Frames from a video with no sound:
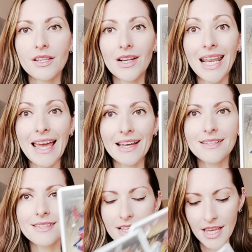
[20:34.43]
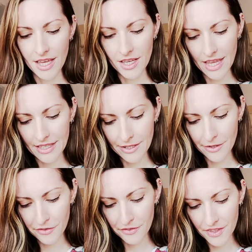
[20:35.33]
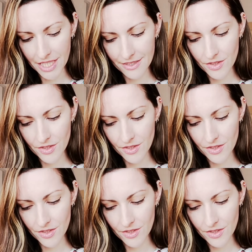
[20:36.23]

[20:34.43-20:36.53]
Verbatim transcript: their legs and their feet.